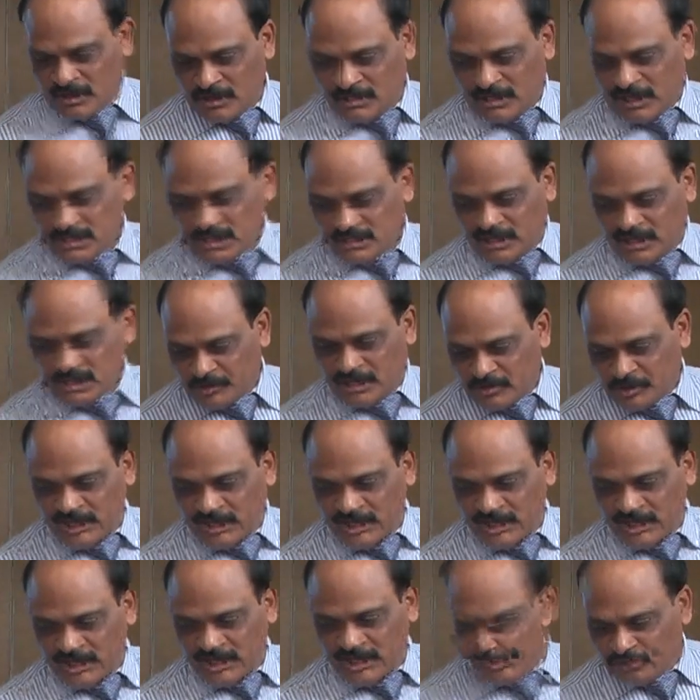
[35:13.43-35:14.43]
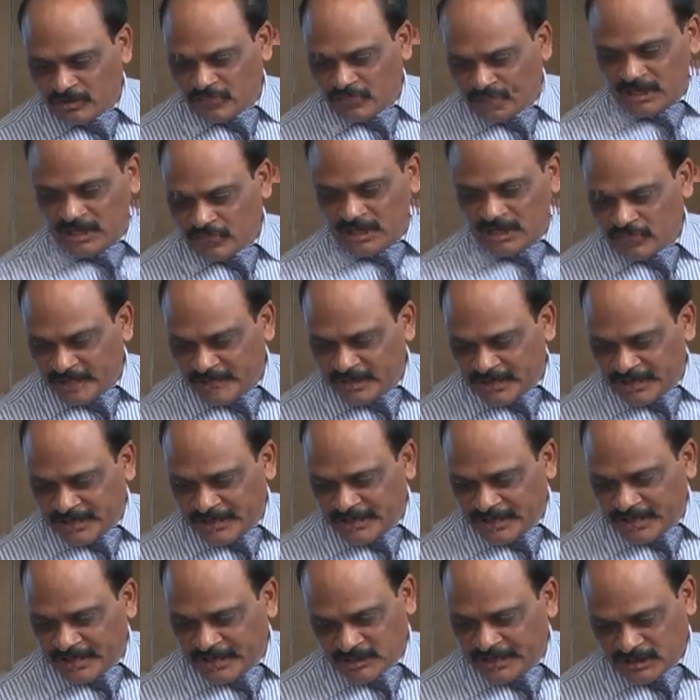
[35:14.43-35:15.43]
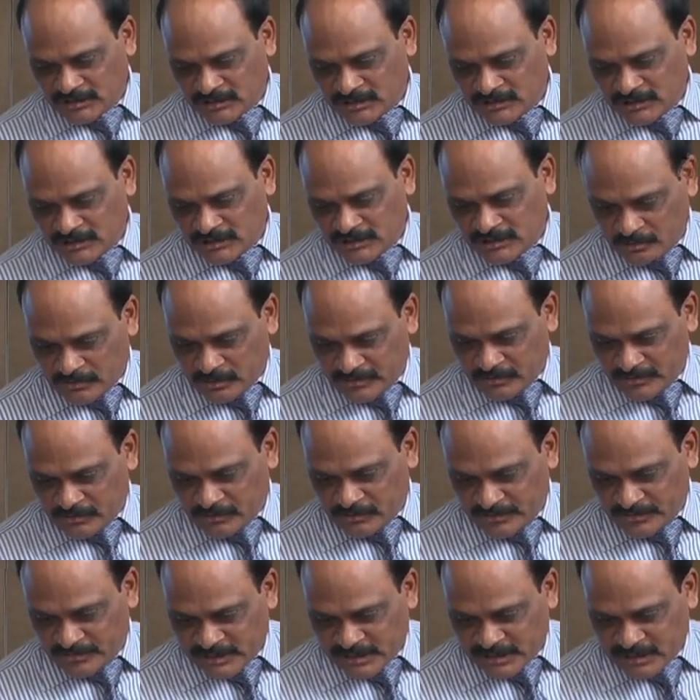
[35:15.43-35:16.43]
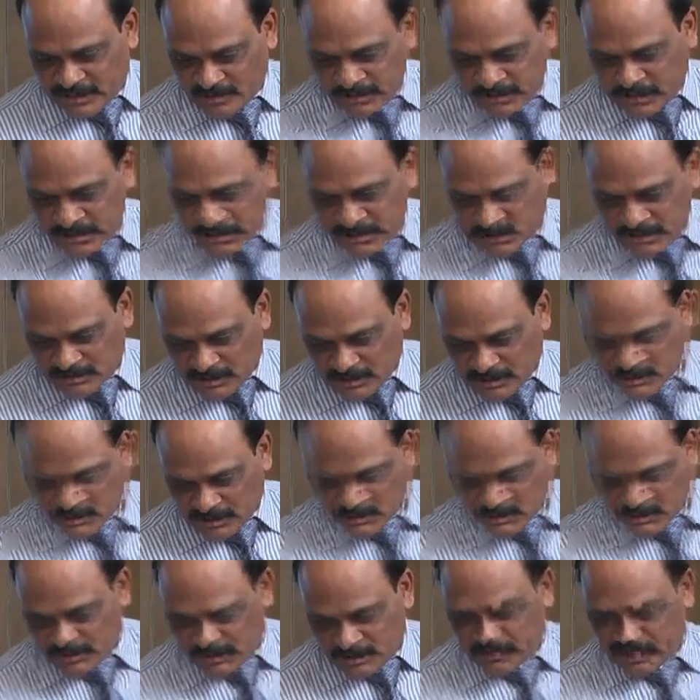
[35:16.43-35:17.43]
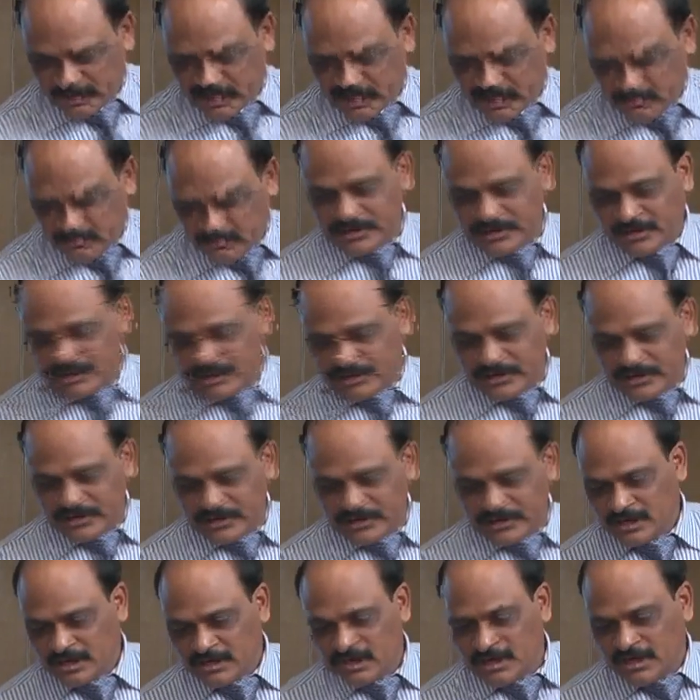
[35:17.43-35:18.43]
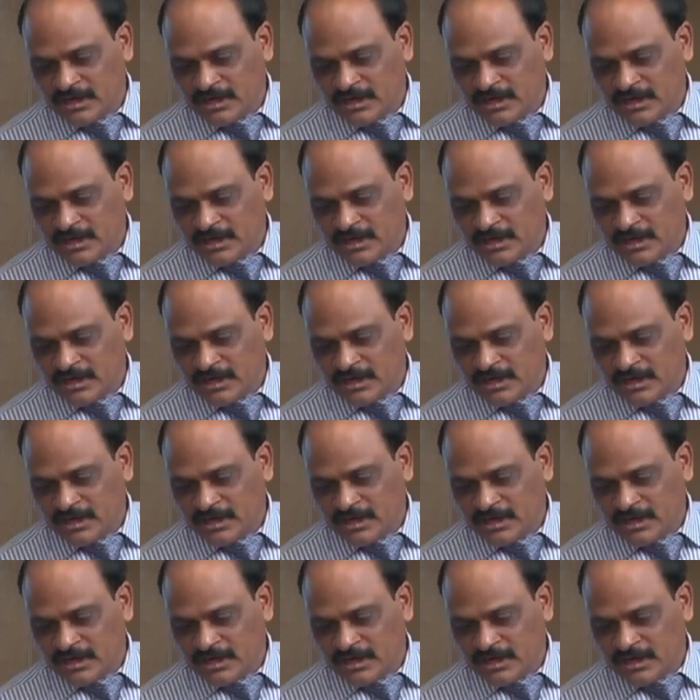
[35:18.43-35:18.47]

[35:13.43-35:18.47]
As a professional, you have got every right to charge the fees provided the sale of products are promoted by the different advisors.